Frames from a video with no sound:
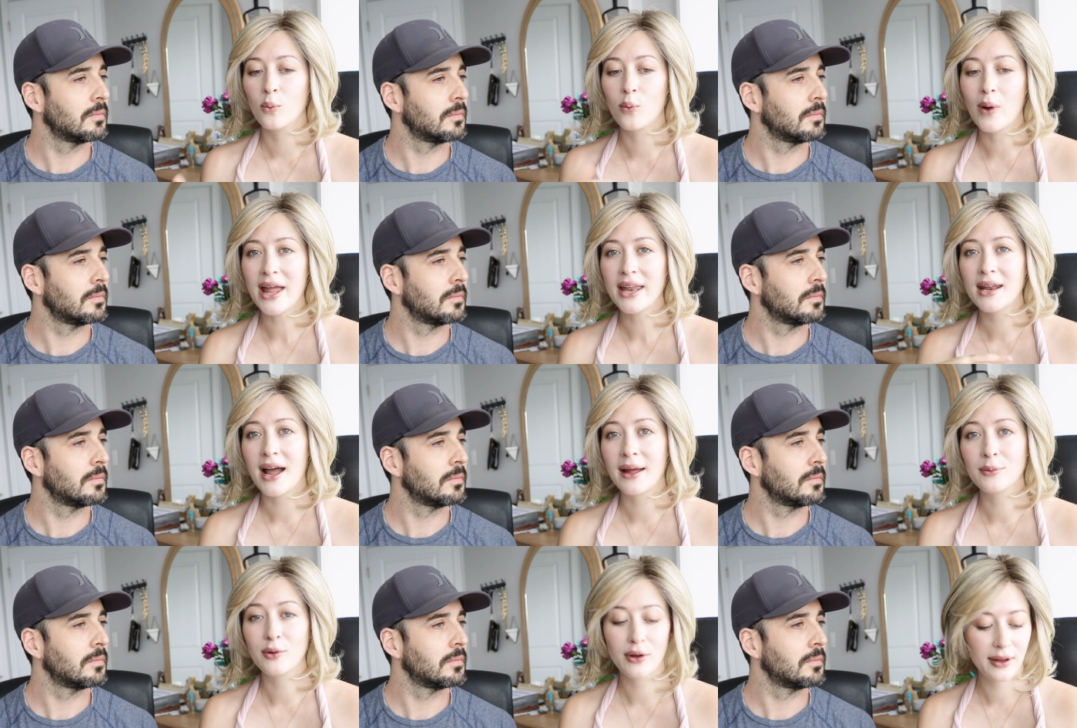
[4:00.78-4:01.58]
Speaker 1: When I'm
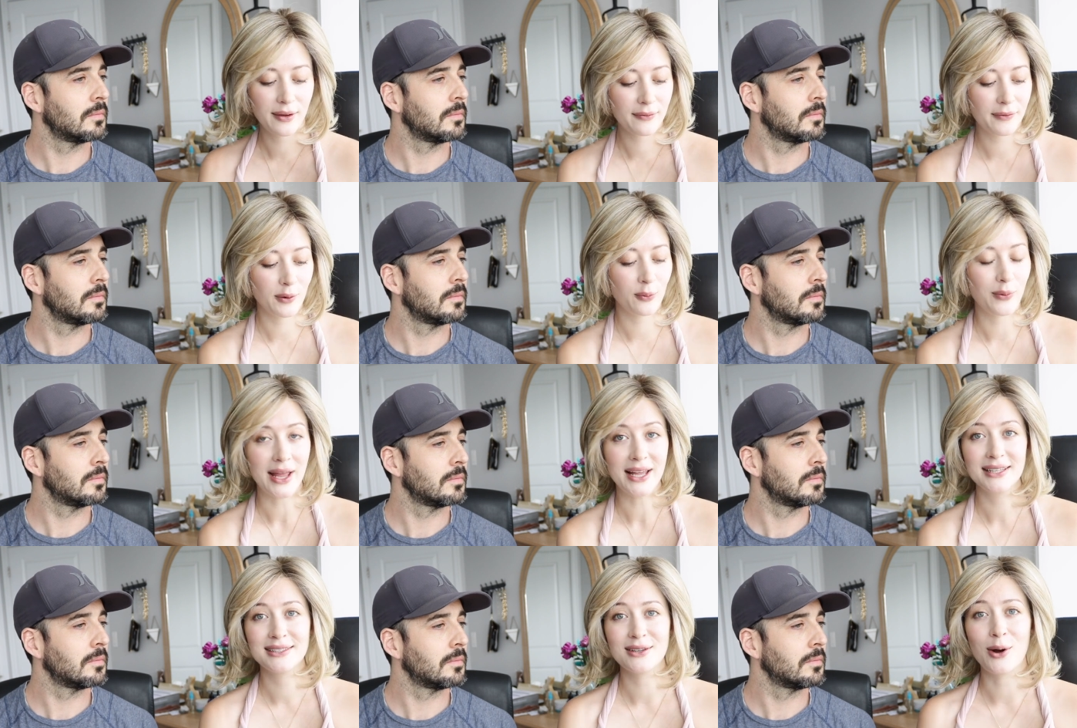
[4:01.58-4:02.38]
looking for
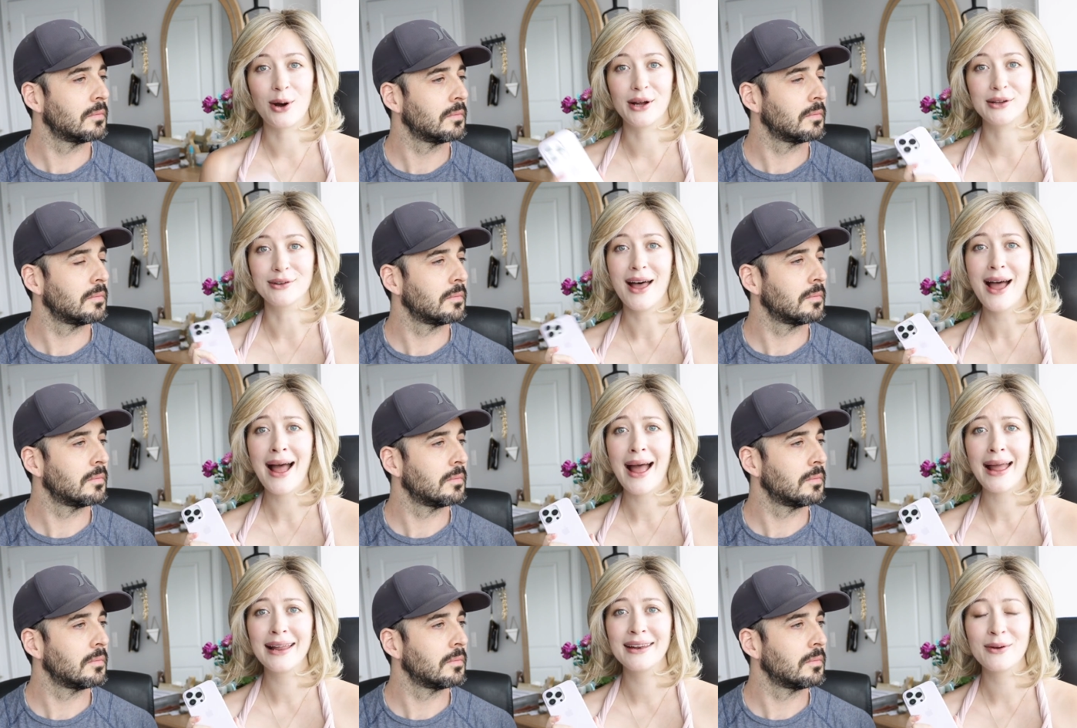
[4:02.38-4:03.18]
wigs
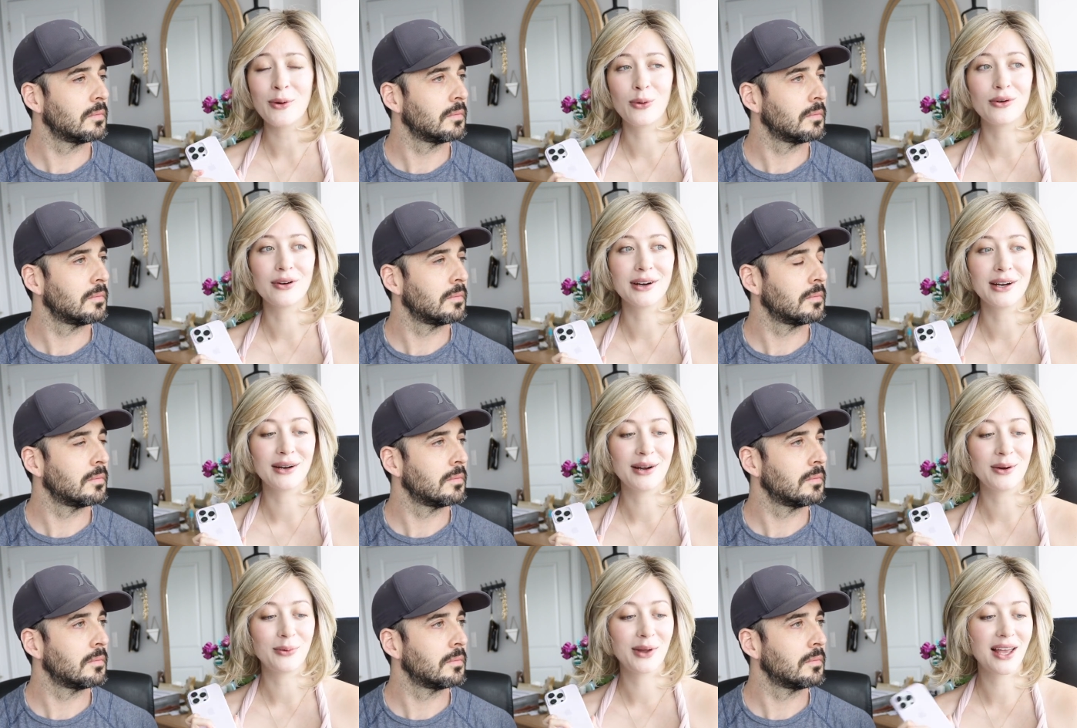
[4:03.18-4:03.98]
online, or
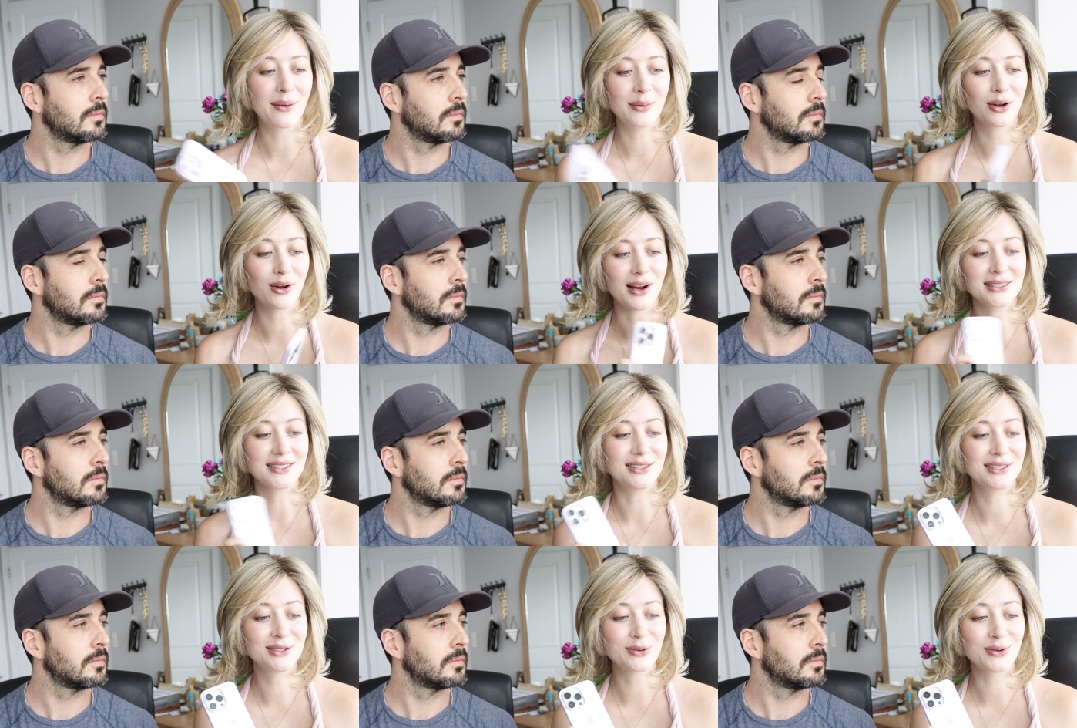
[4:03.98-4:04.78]
we come across a
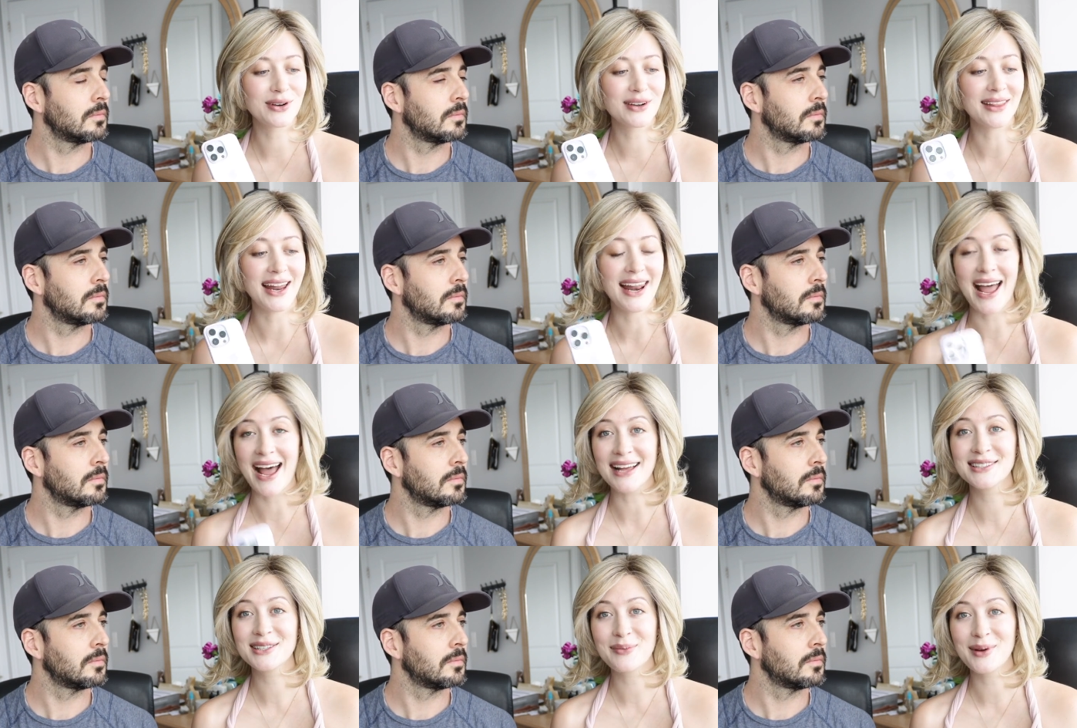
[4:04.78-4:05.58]
store that
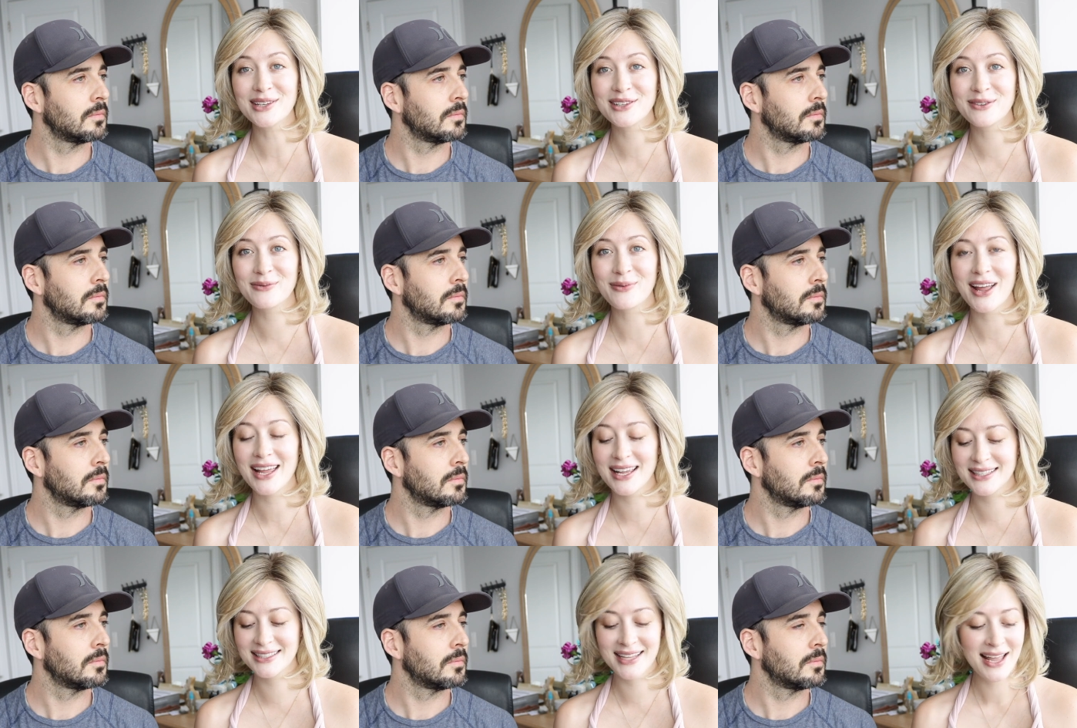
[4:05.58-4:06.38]
has a bunch of
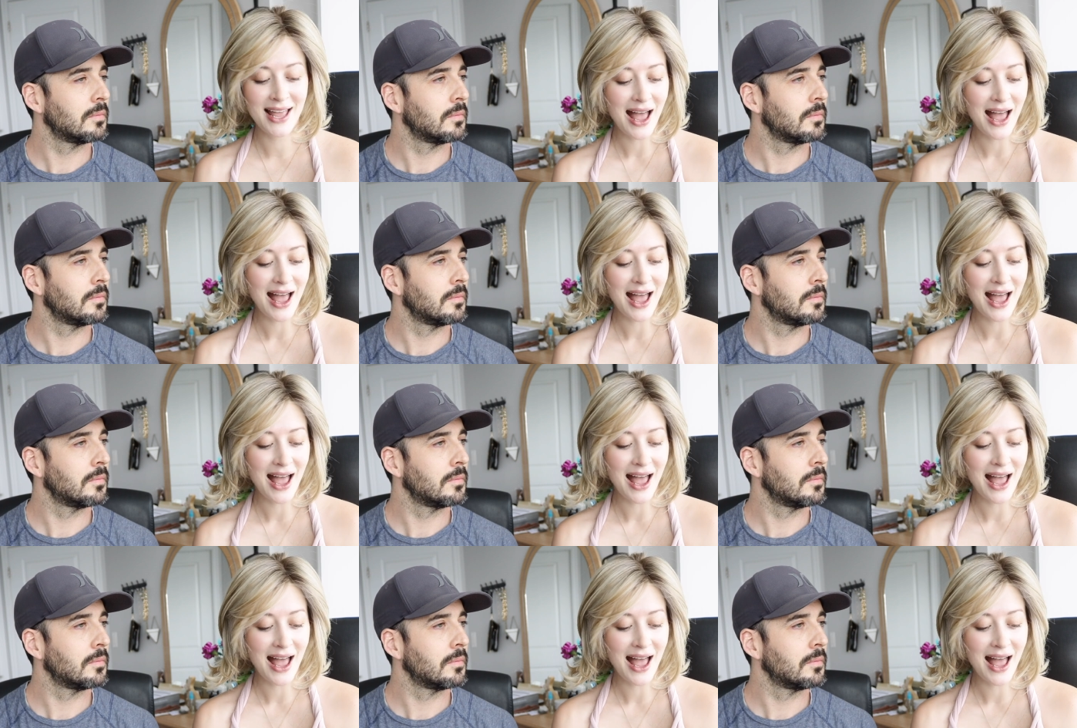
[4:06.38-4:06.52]
wigs,